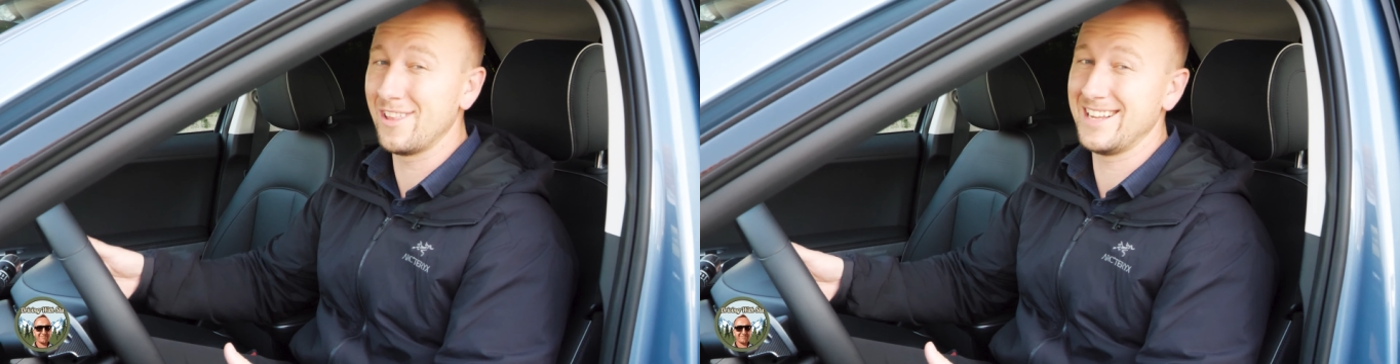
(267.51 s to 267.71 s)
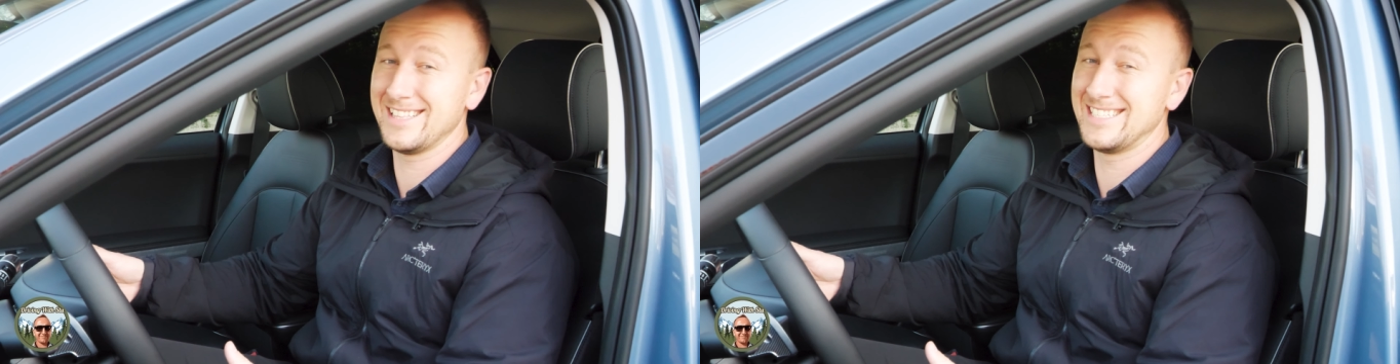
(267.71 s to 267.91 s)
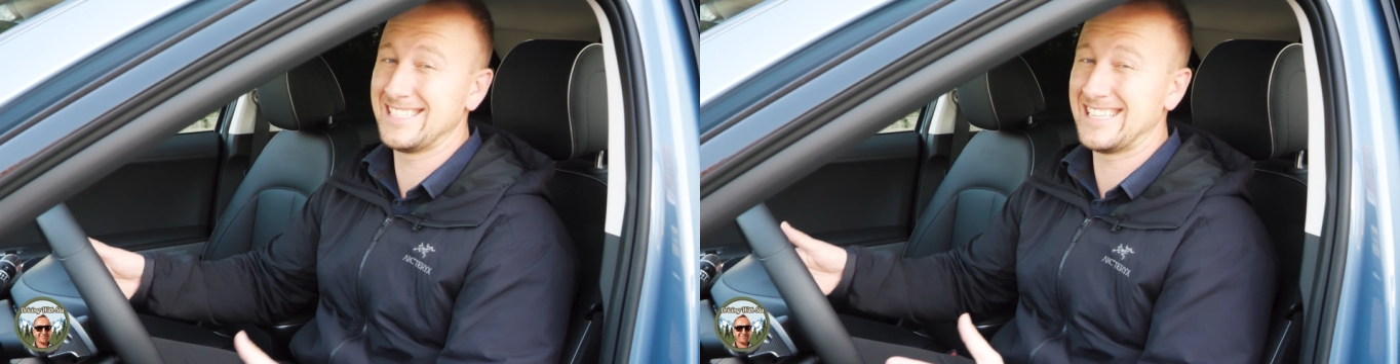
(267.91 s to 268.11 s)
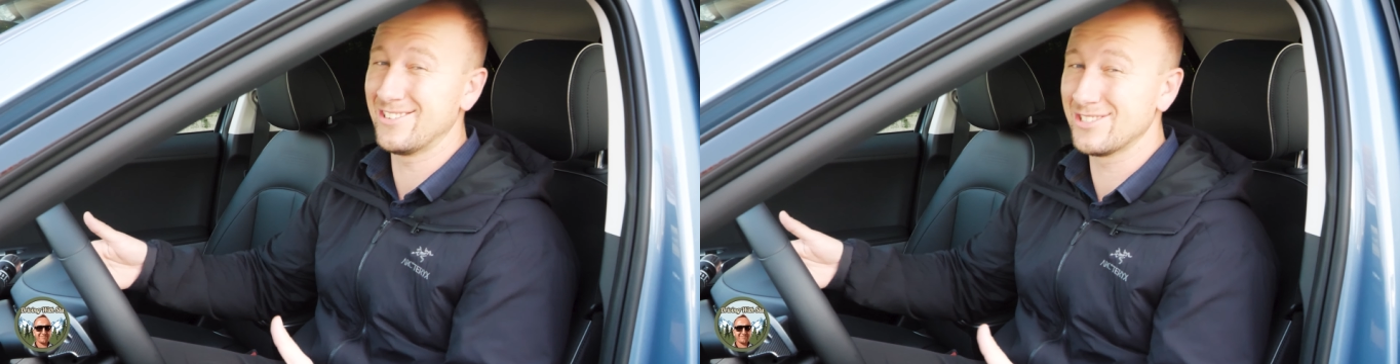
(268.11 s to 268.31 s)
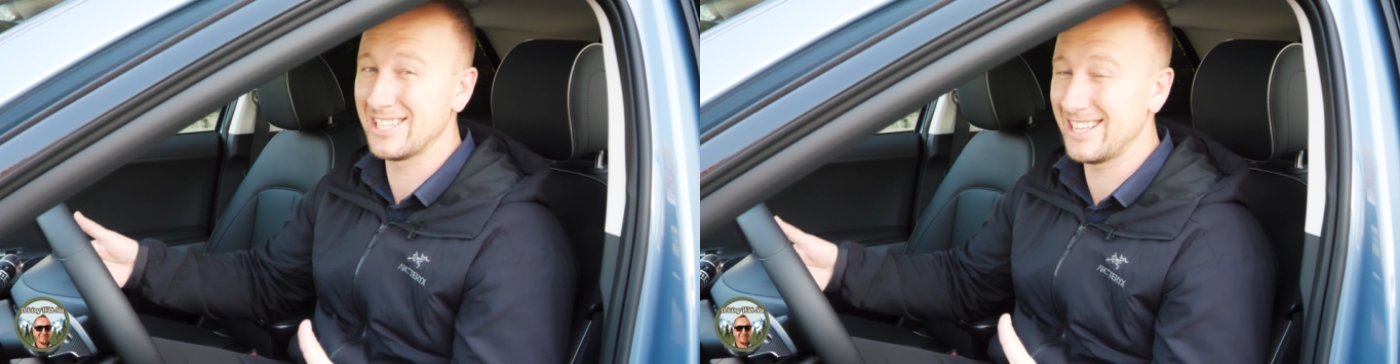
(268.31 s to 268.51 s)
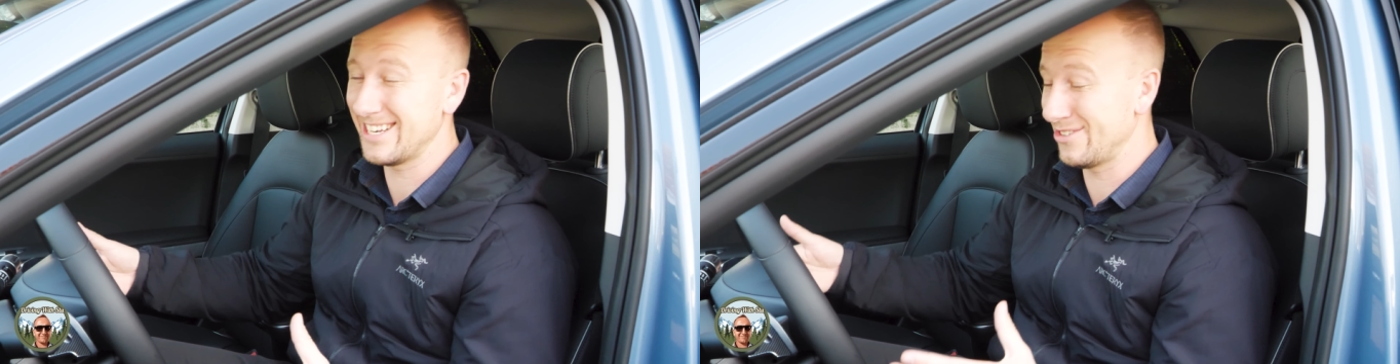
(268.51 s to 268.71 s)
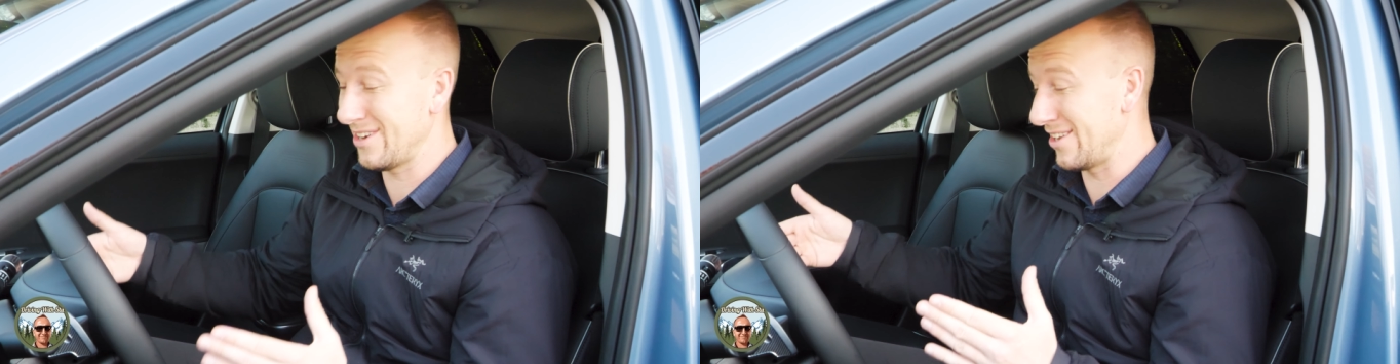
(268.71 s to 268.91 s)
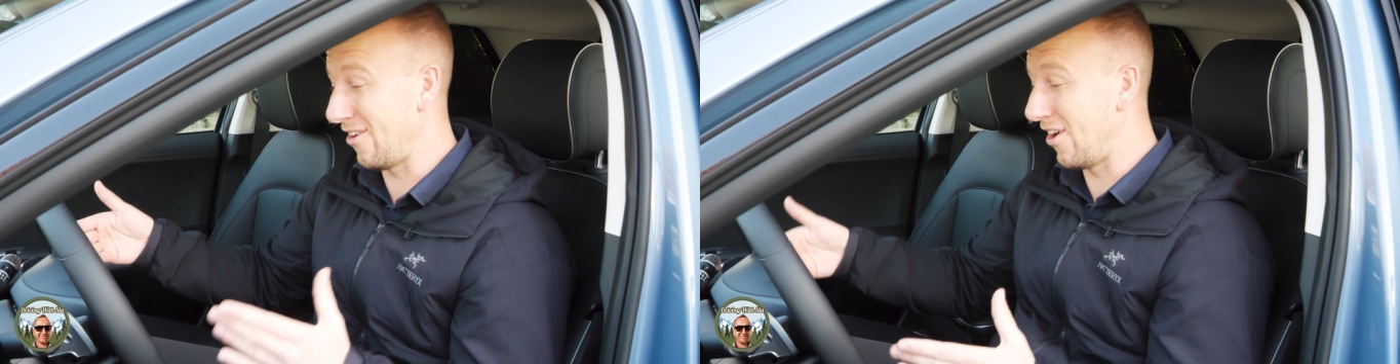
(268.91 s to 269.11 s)
like this gear
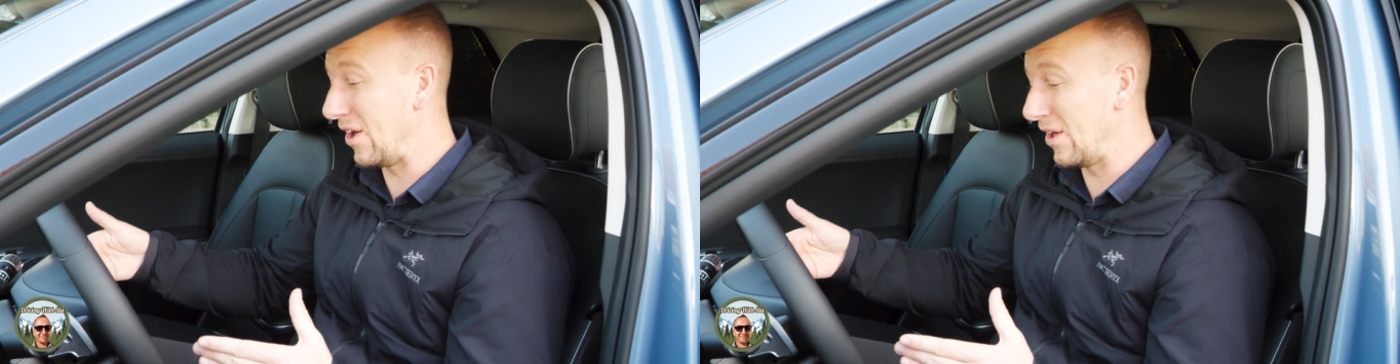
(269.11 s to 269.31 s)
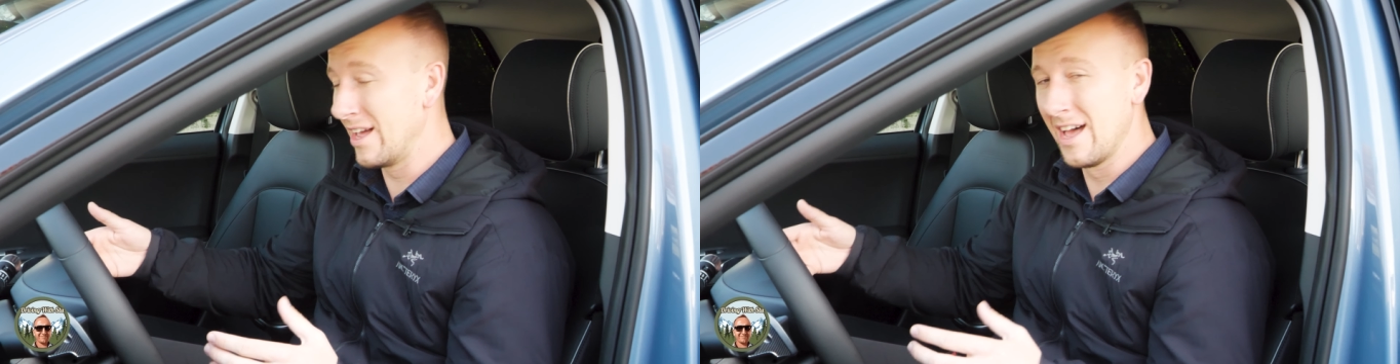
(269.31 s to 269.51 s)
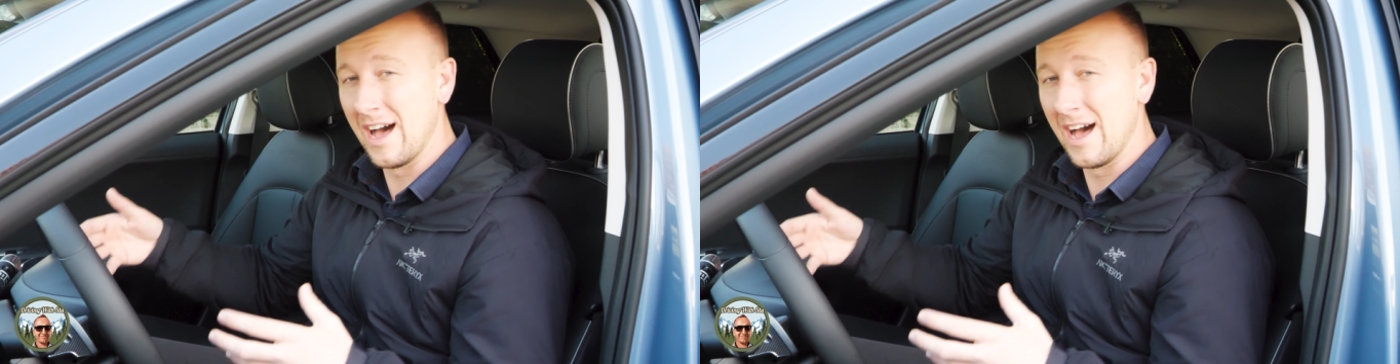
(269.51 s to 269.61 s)
selector at all.